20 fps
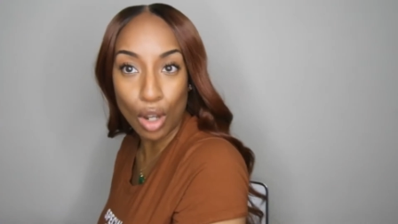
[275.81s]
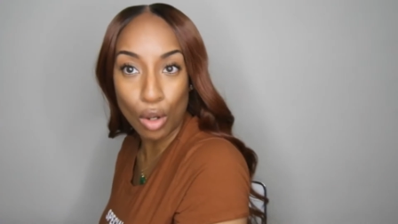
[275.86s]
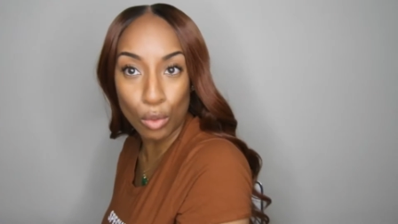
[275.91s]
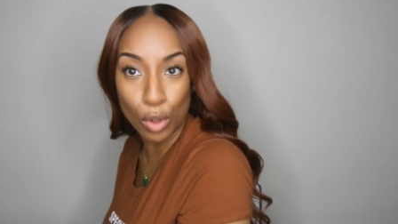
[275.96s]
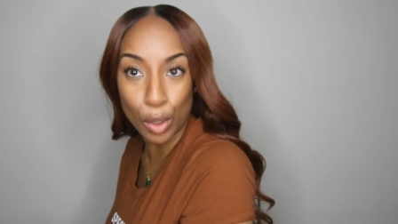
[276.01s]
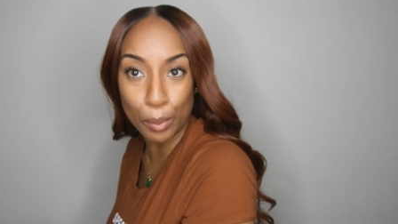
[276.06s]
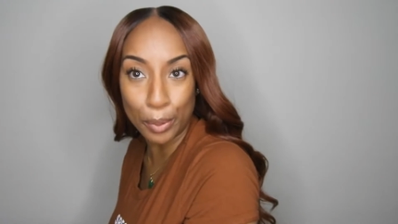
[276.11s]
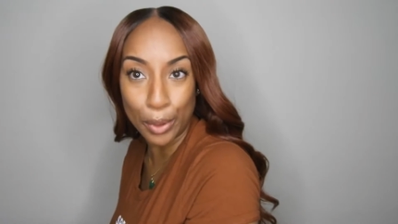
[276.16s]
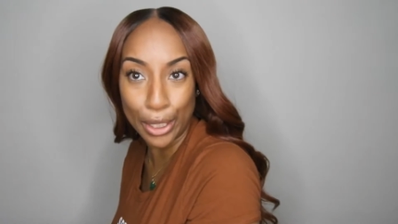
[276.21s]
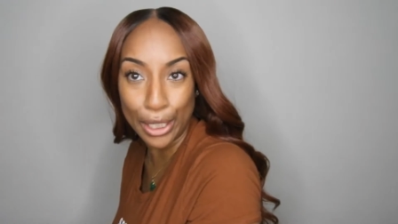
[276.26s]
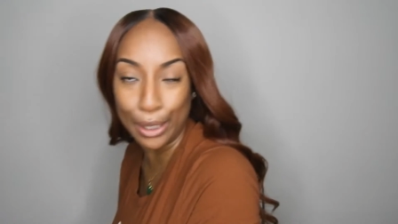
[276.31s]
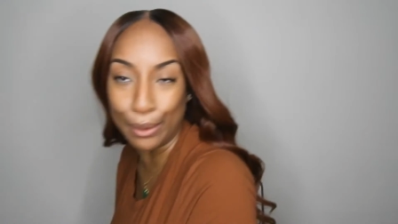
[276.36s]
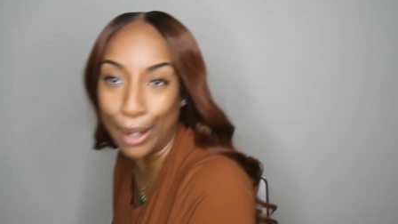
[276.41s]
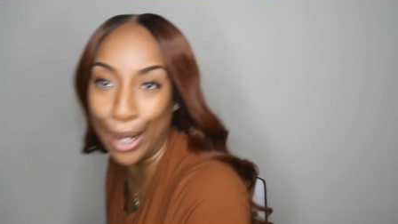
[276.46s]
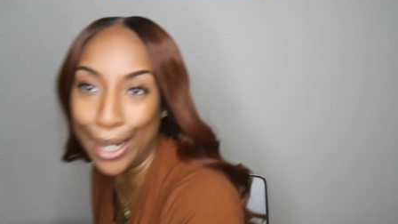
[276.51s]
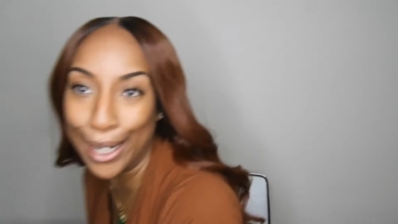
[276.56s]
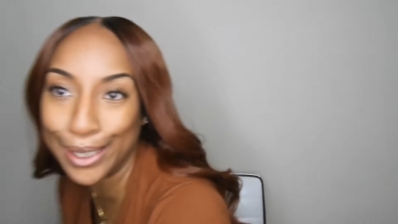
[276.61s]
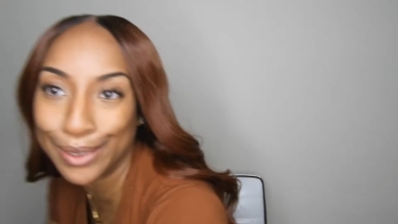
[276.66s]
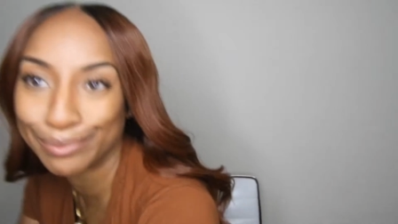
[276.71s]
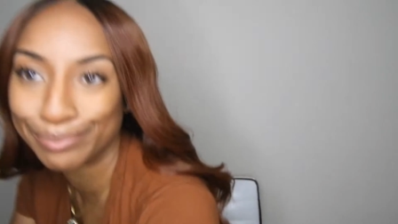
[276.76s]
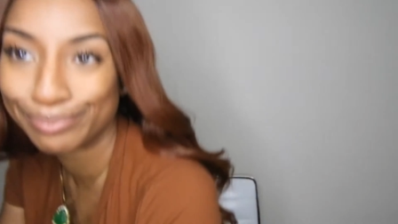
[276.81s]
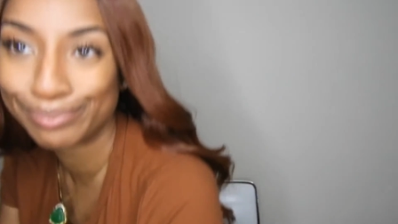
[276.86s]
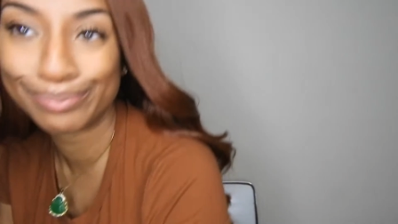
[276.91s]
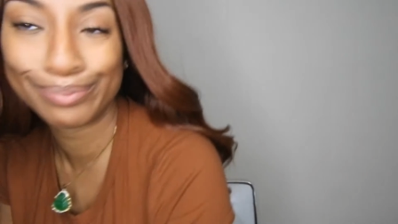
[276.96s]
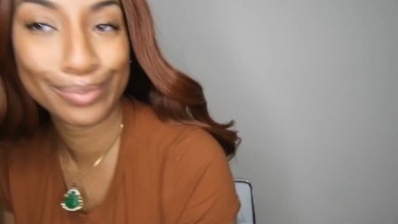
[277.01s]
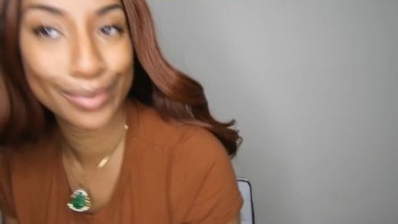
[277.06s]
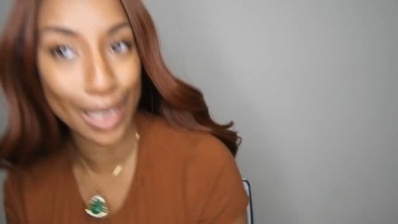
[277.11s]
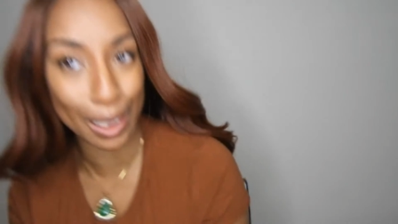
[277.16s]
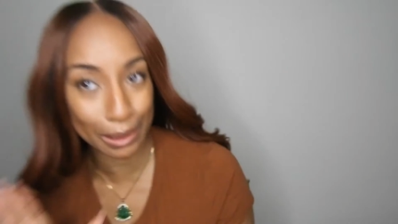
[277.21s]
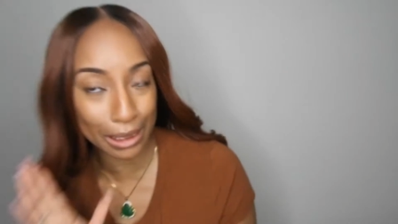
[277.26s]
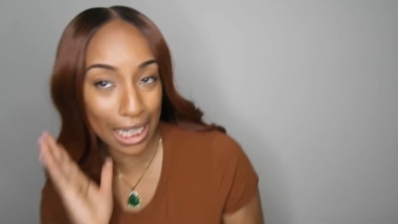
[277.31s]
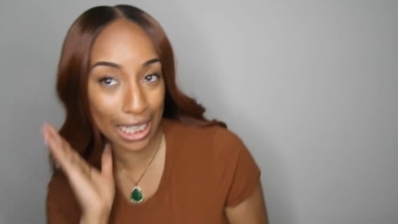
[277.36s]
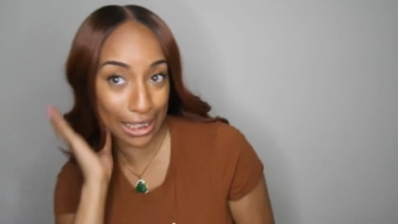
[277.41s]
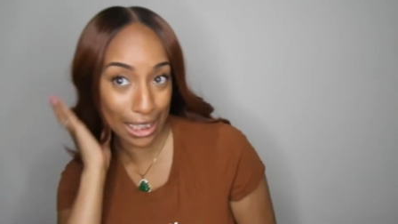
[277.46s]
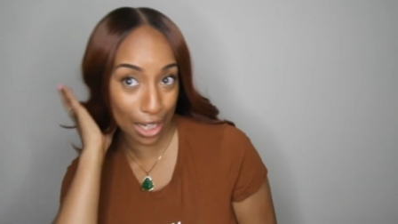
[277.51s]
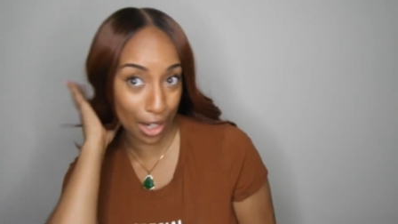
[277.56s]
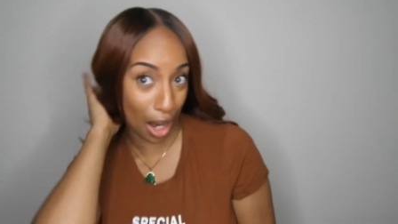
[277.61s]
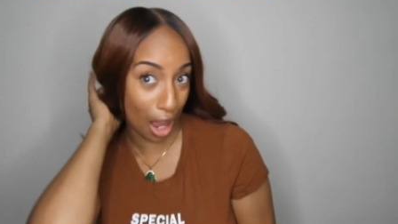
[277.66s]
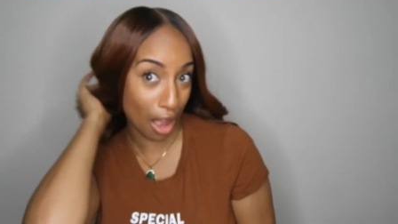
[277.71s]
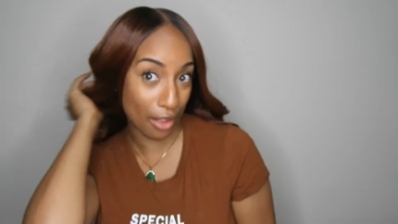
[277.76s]
Real pretty, right? I'm trying
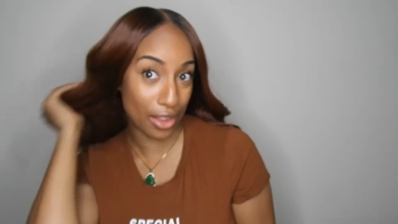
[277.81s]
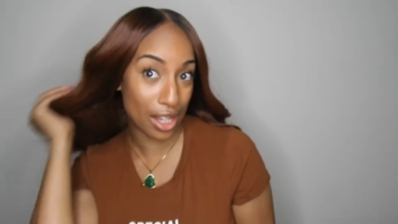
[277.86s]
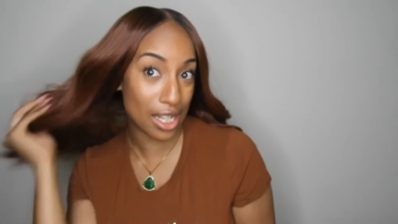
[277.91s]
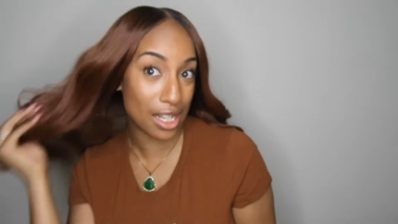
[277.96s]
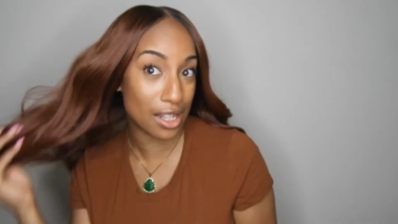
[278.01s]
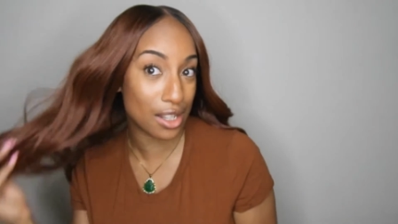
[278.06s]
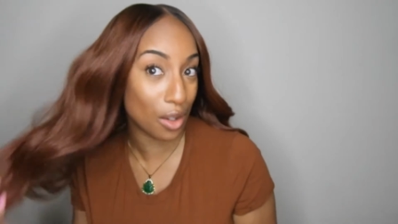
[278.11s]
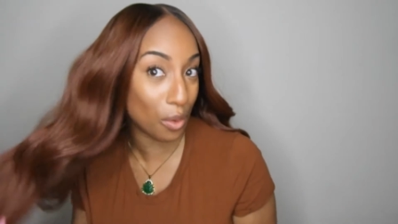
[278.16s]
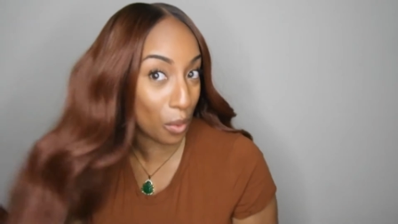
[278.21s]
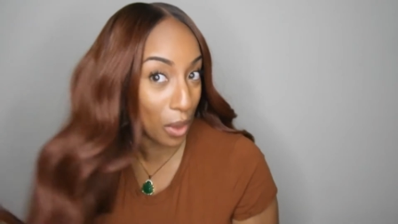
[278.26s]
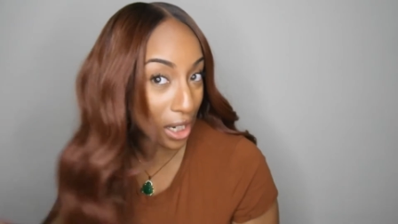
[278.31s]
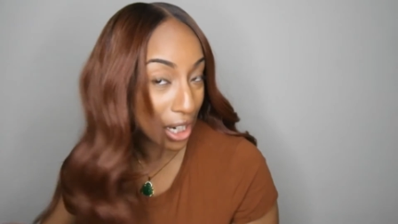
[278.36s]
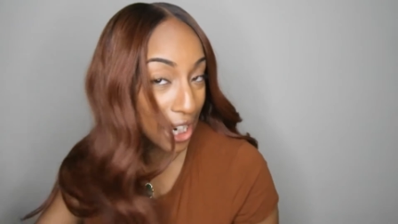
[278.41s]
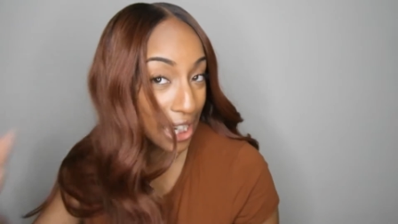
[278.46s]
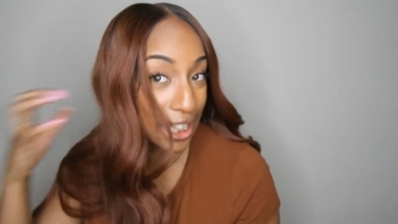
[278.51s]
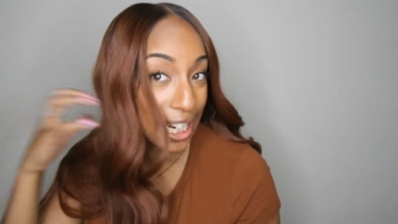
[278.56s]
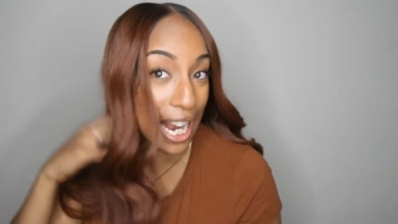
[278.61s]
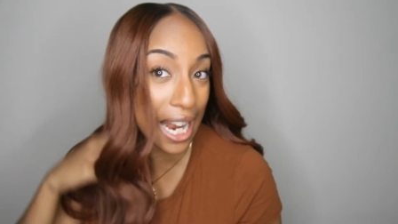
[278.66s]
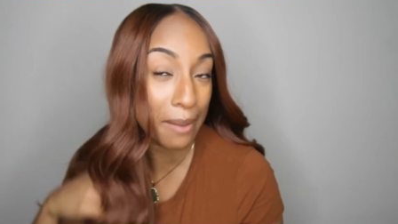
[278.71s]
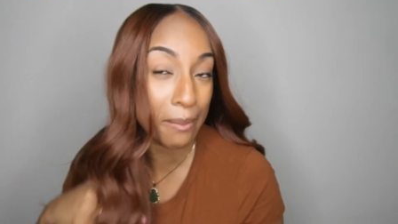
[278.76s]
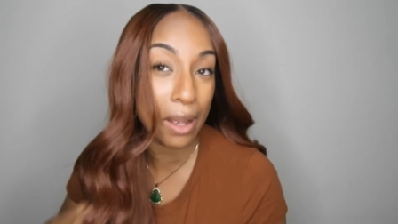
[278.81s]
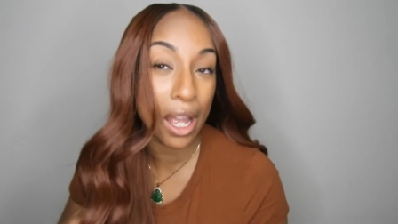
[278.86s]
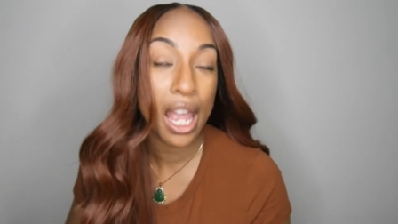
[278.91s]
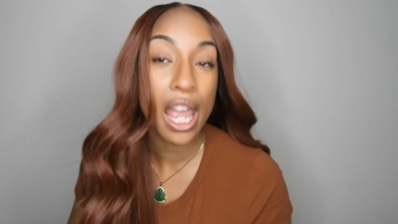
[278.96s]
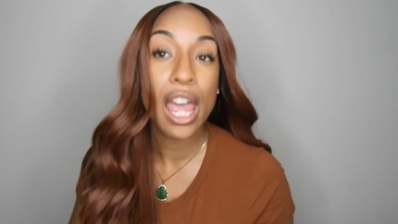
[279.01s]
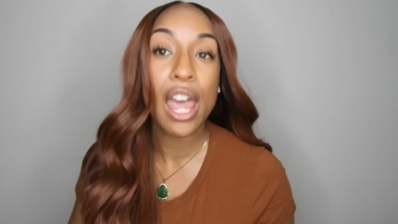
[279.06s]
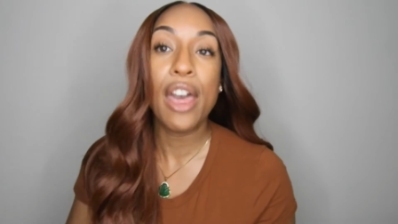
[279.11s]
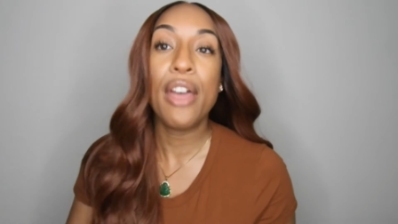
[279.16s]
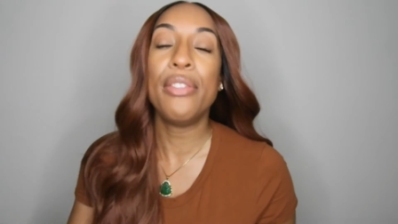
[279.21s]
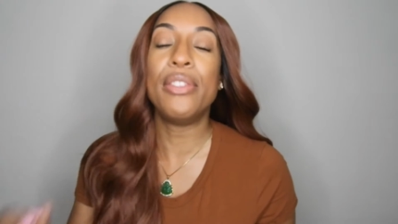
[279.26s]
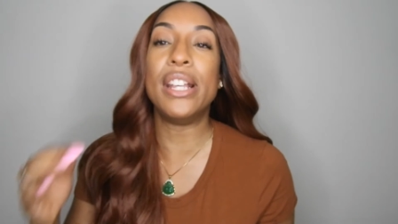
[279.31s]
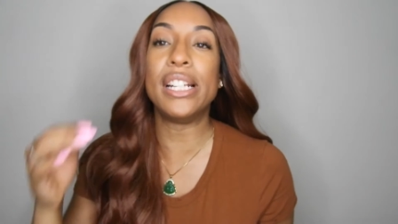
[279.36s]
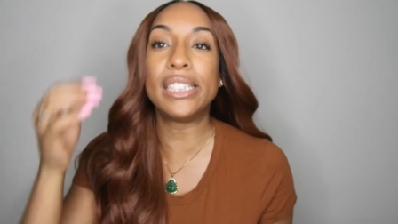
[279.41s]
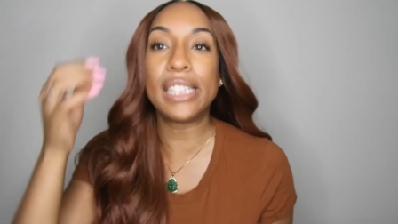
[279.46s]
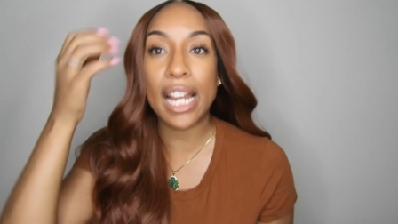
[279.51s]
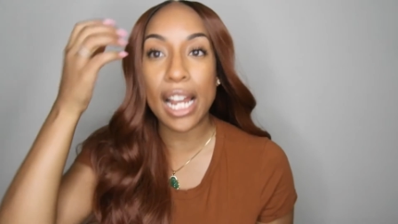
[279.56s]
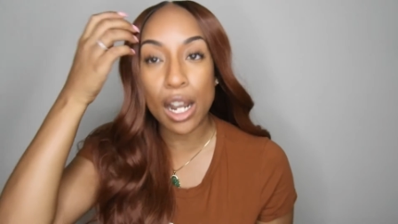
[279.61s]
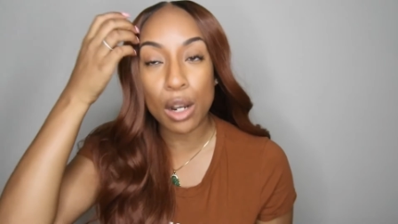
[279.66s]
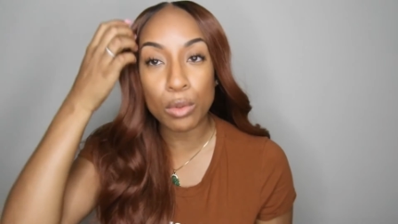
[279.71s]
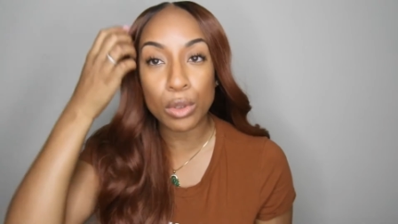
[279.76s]
to tell y'all, this is a winner. It came,
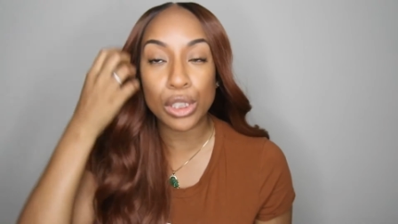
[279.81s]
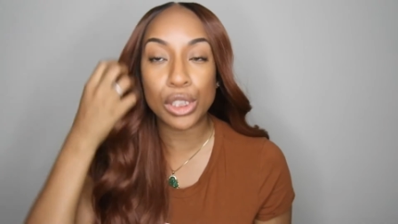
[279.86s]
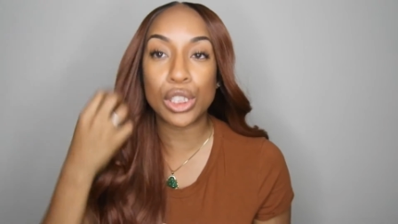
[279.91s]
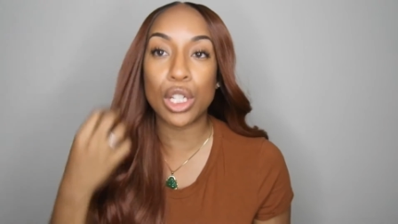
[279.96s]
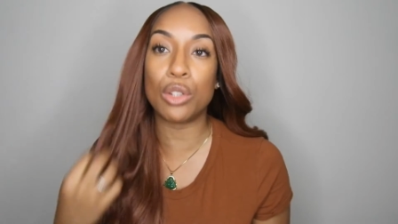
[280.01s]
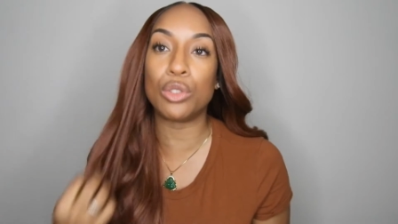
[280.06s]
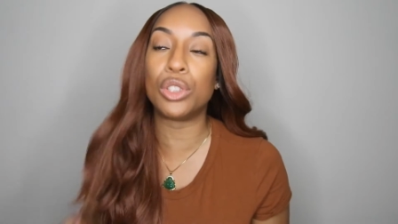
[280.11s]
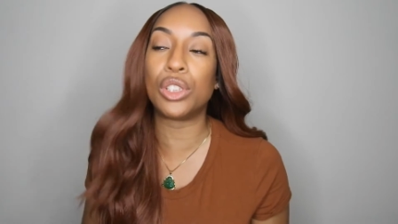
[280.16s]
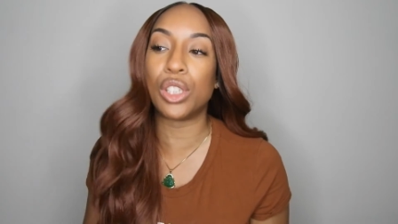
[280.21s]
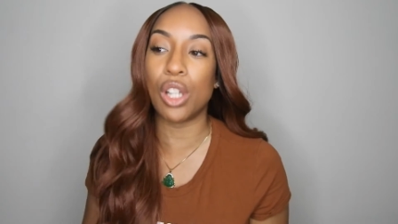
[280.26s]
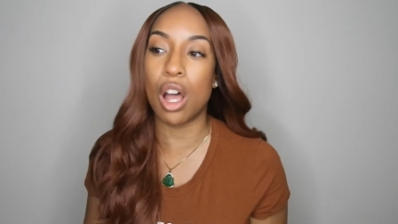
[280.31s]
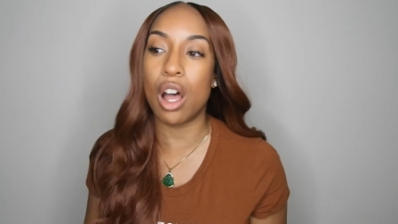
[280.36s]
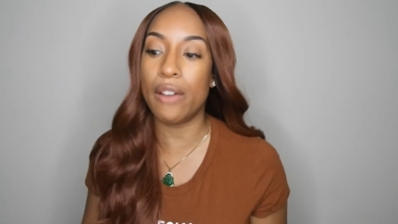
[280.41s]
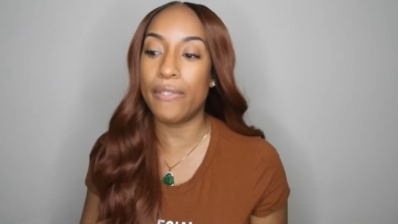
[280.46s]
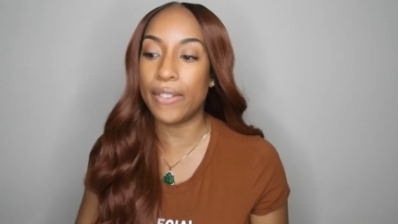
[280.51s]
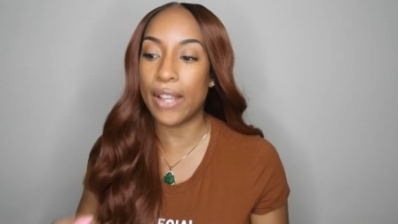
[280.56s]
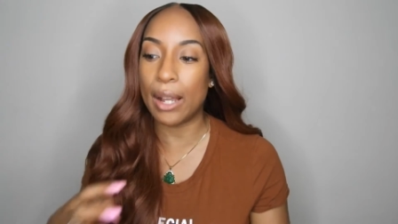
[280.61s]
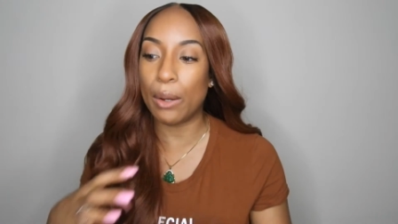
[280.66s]
this hair was so soft.